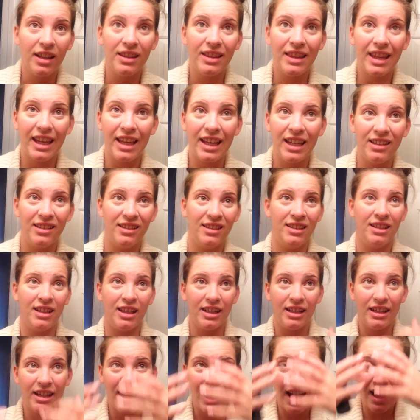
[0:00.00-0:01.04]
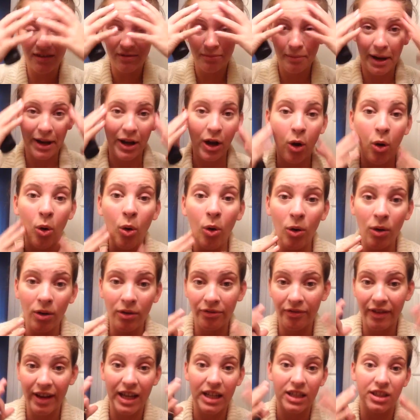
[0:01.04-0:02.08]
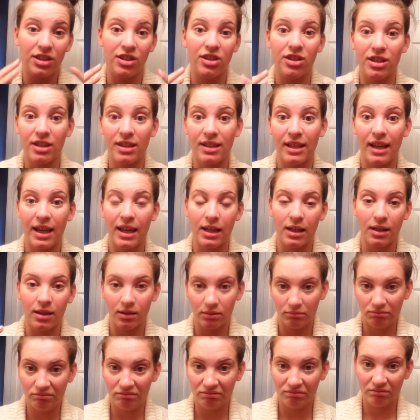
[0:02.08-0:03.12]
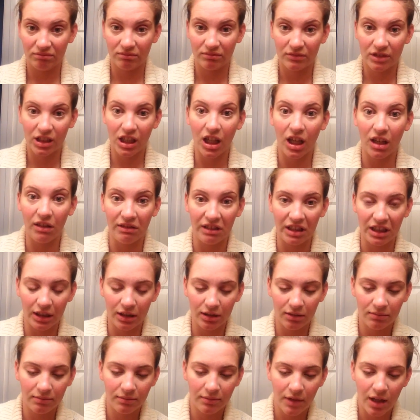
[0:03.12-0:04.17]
than have my whole face just like covered.